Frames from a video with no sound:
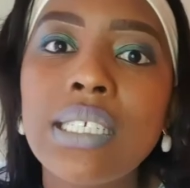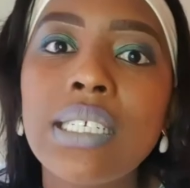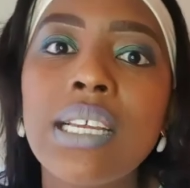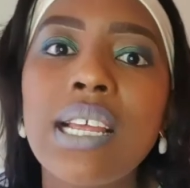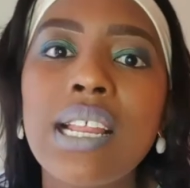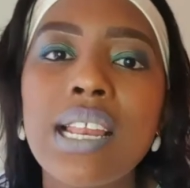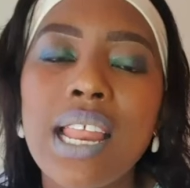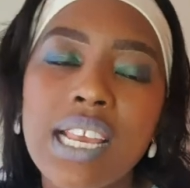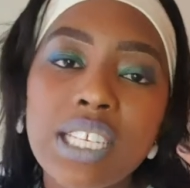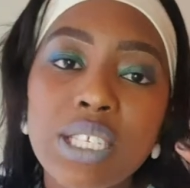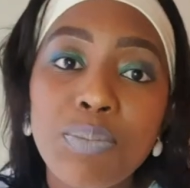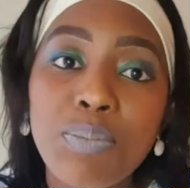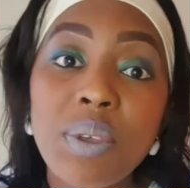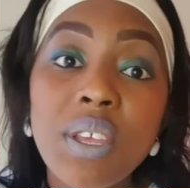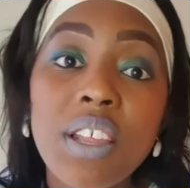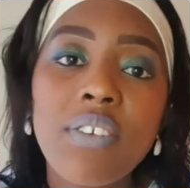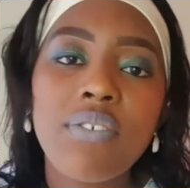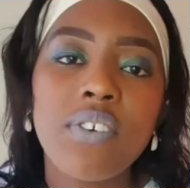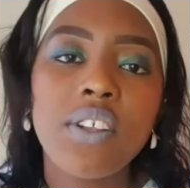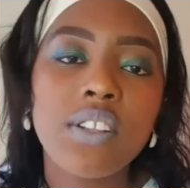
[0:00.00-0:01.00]
like
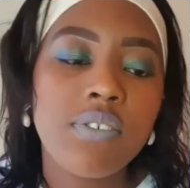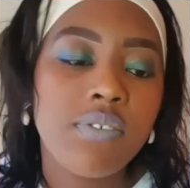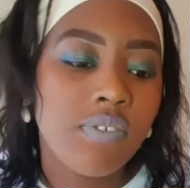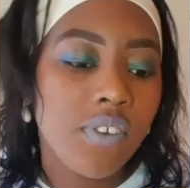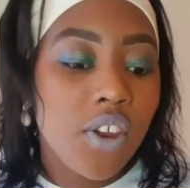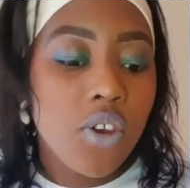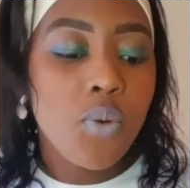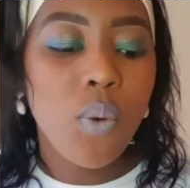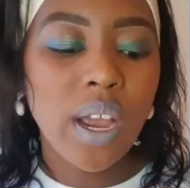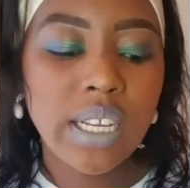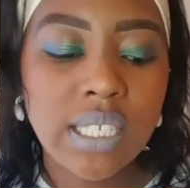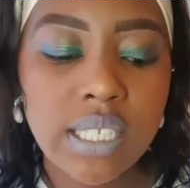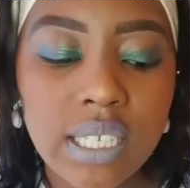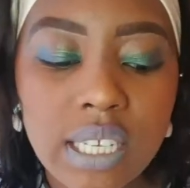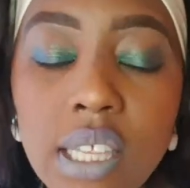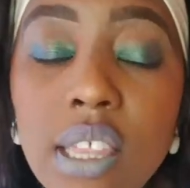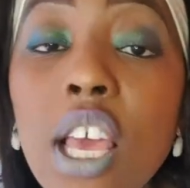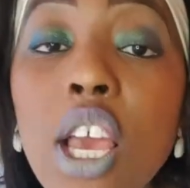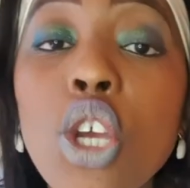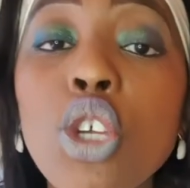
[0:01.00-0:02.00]
spirvet, very white
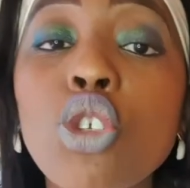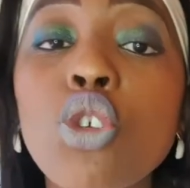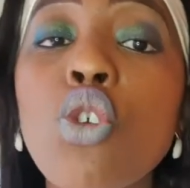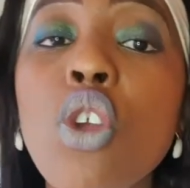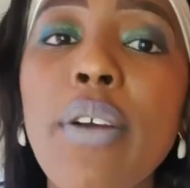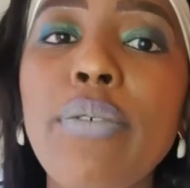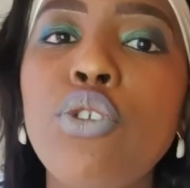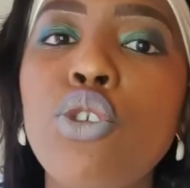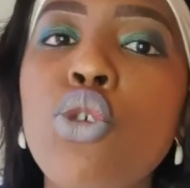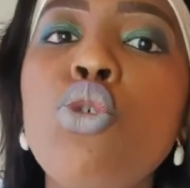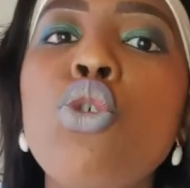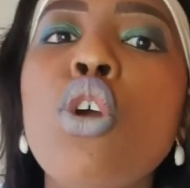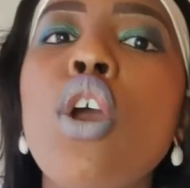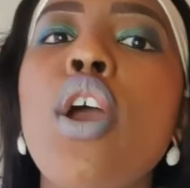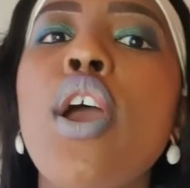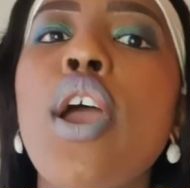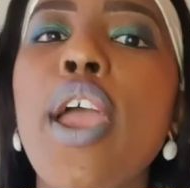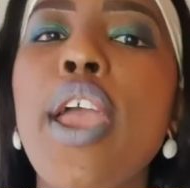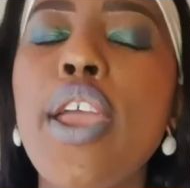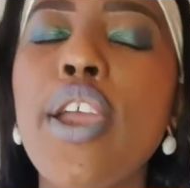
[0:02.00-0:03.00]
teeth. So you have to
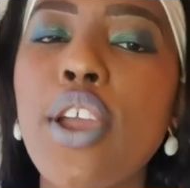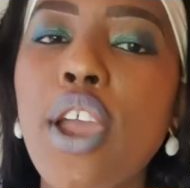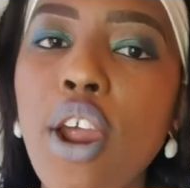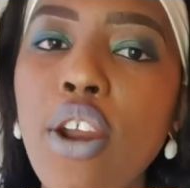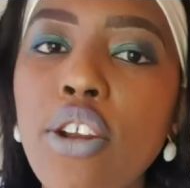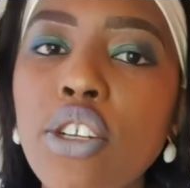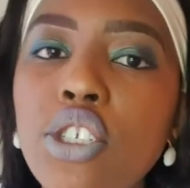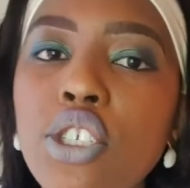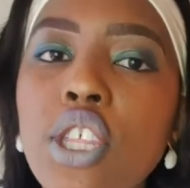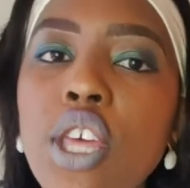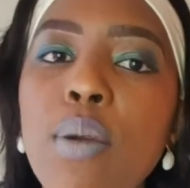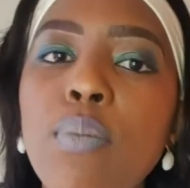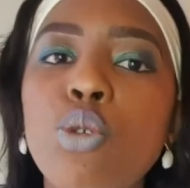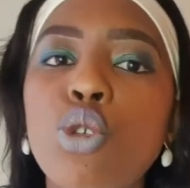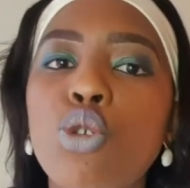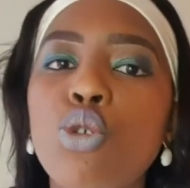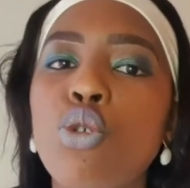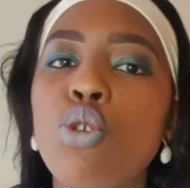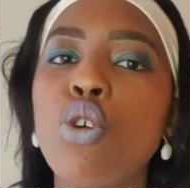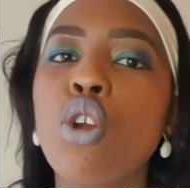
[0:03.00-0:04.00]
encourage them
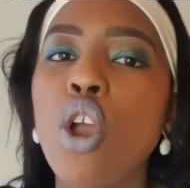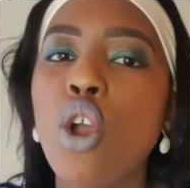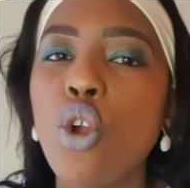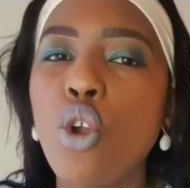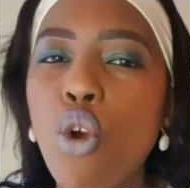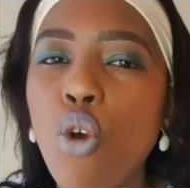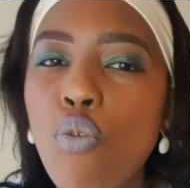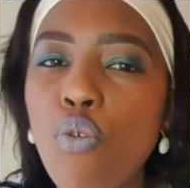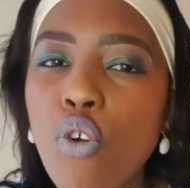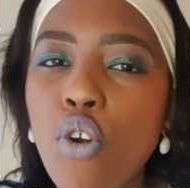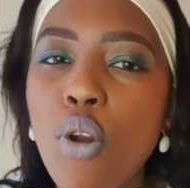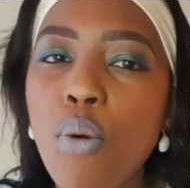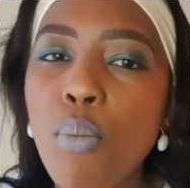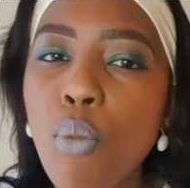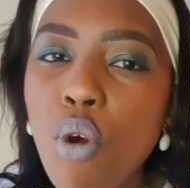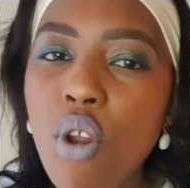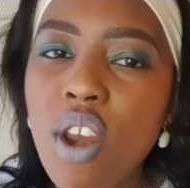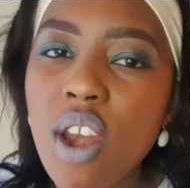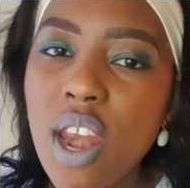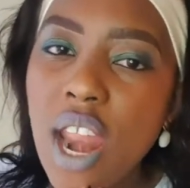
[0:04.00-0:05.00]
to go for a
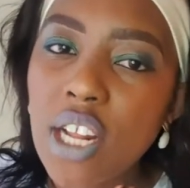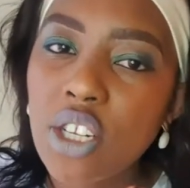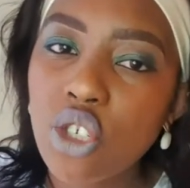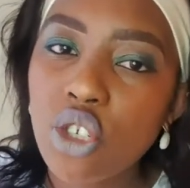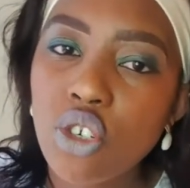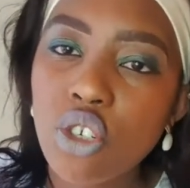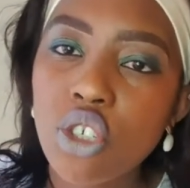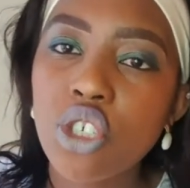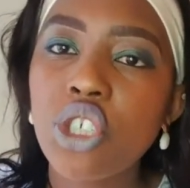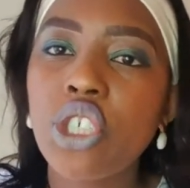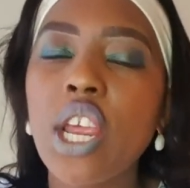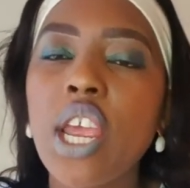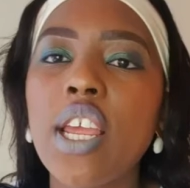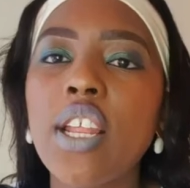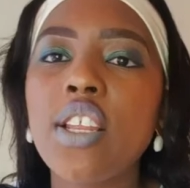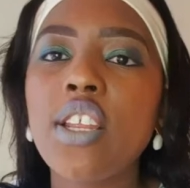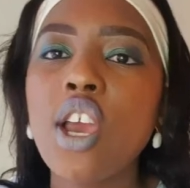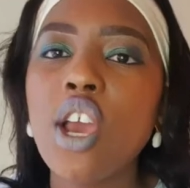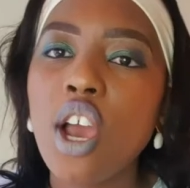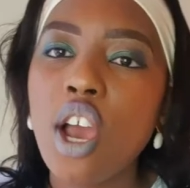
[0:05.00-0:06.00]
more natural
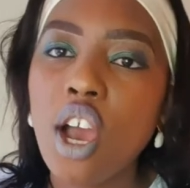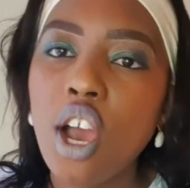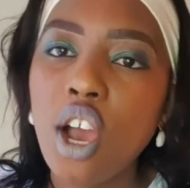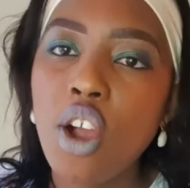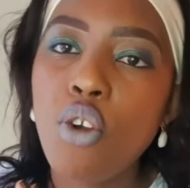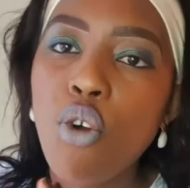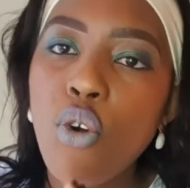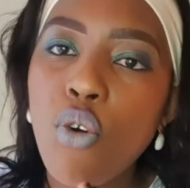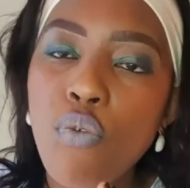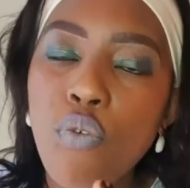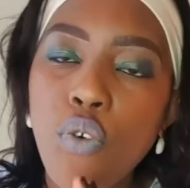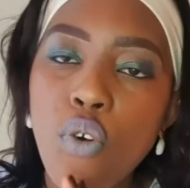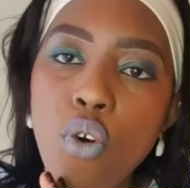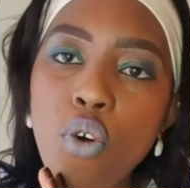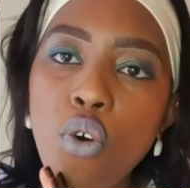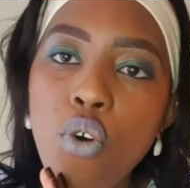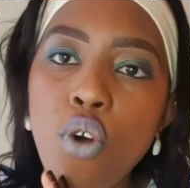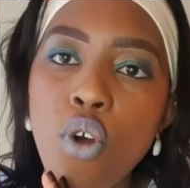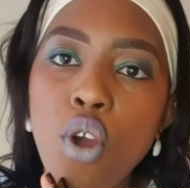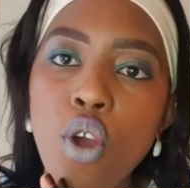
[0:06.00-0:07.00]
shade, go
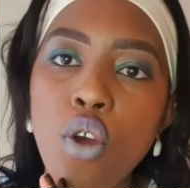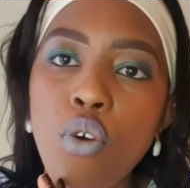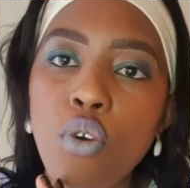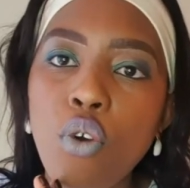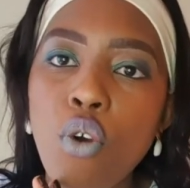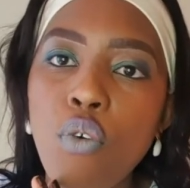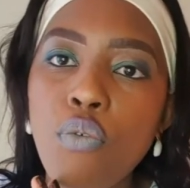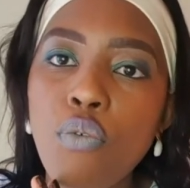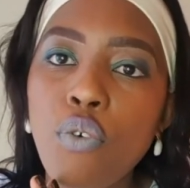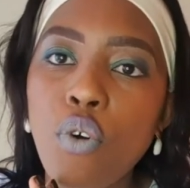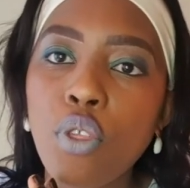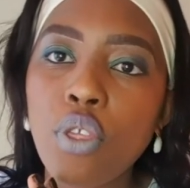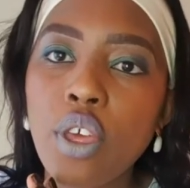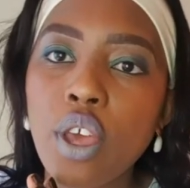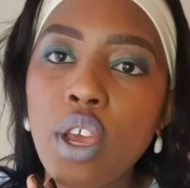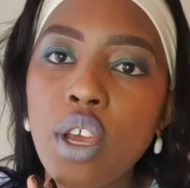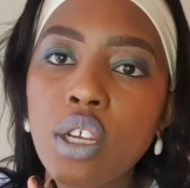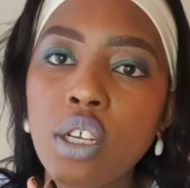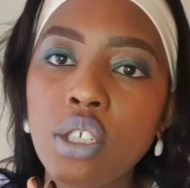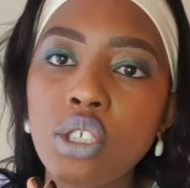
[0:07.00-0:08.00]
for
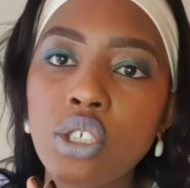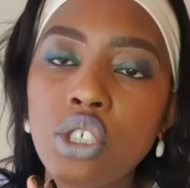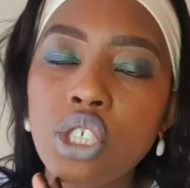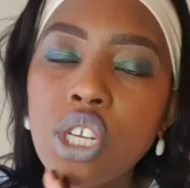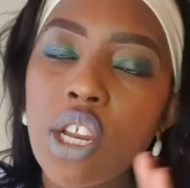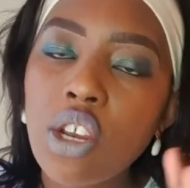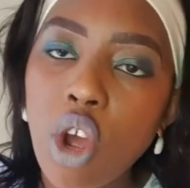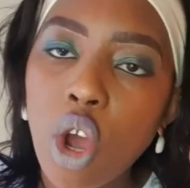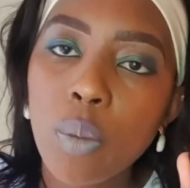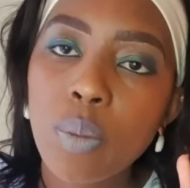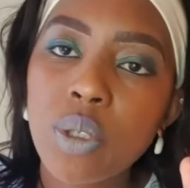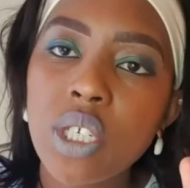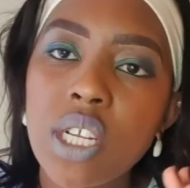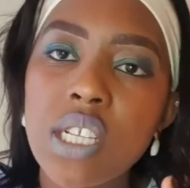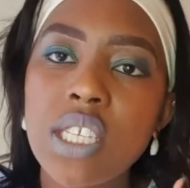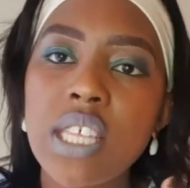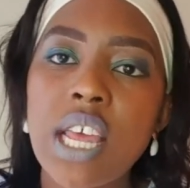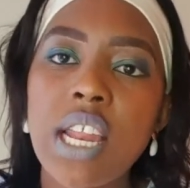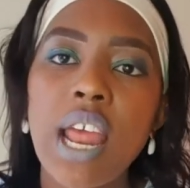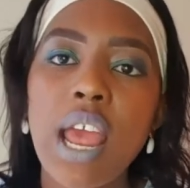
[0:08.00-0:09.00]
the shade
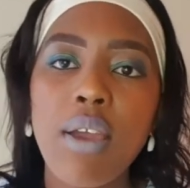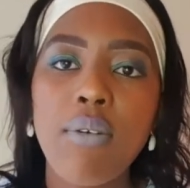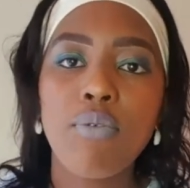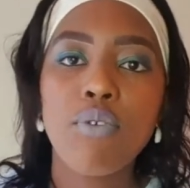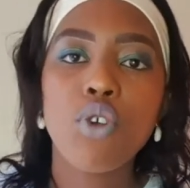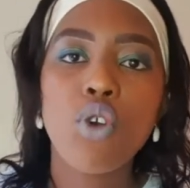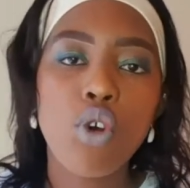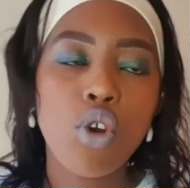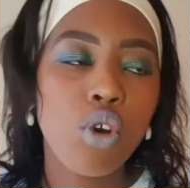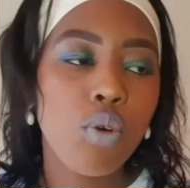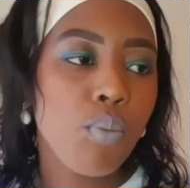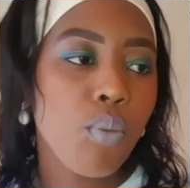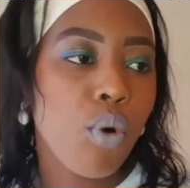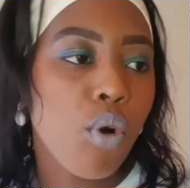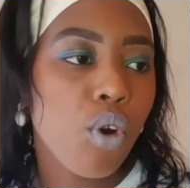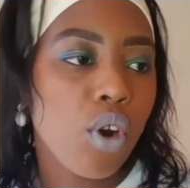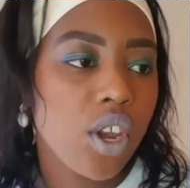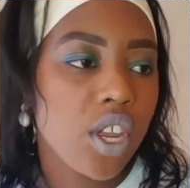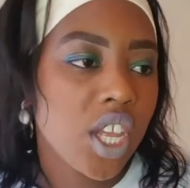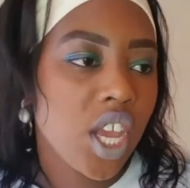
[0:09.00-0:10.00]
options that have your
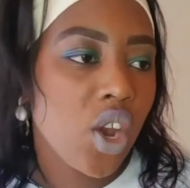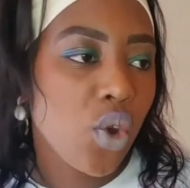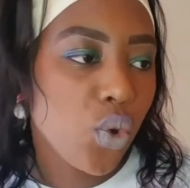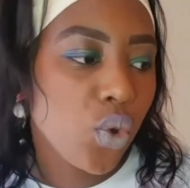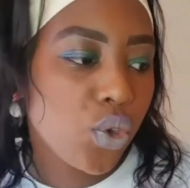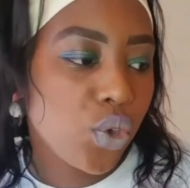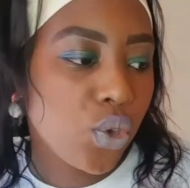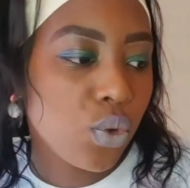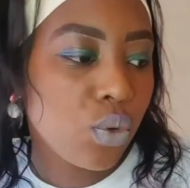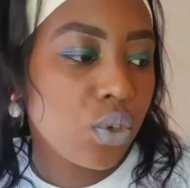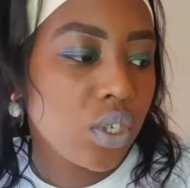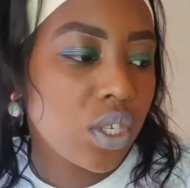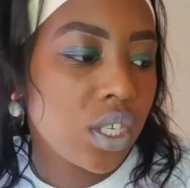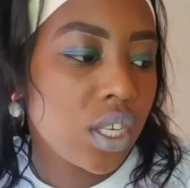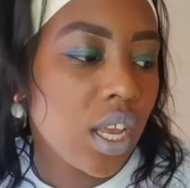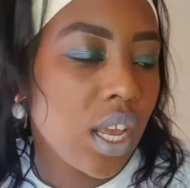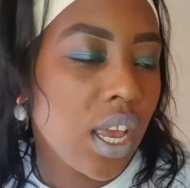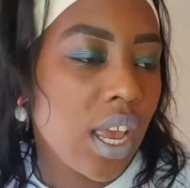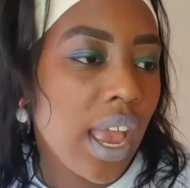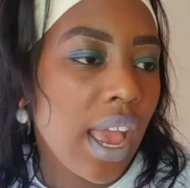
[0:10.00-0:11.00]
more yellow hues
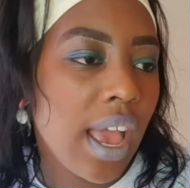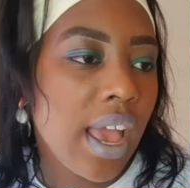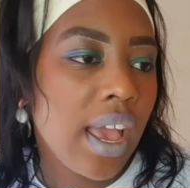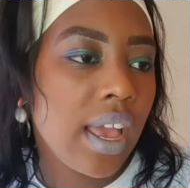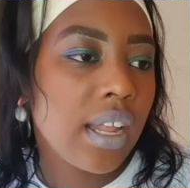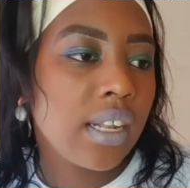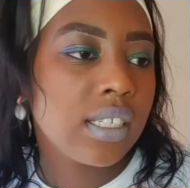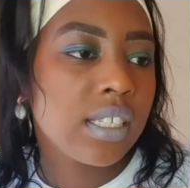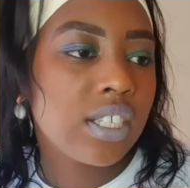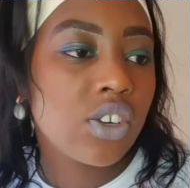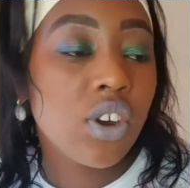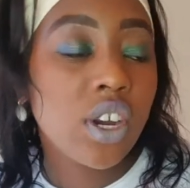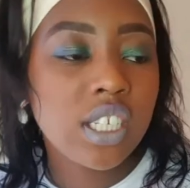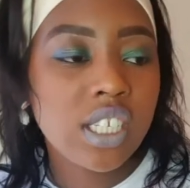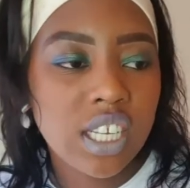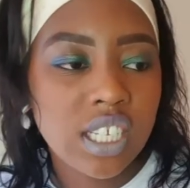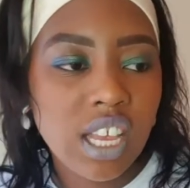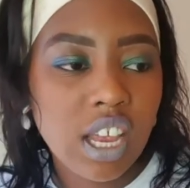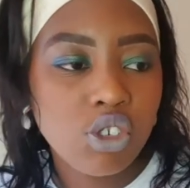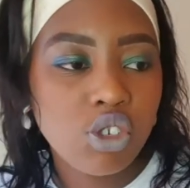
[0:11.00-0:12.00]
and
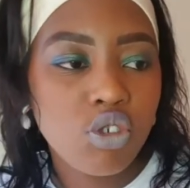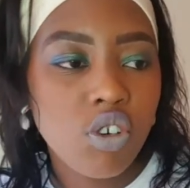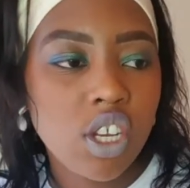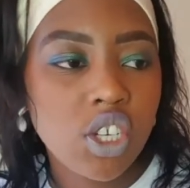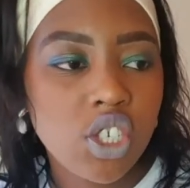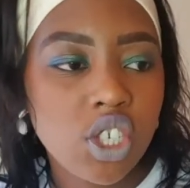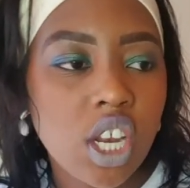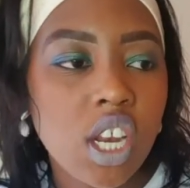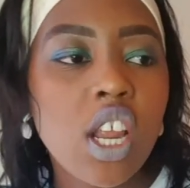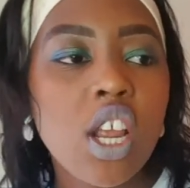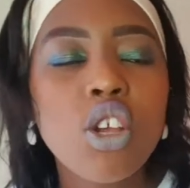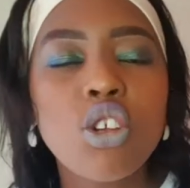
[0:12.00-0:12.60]
greater saturation.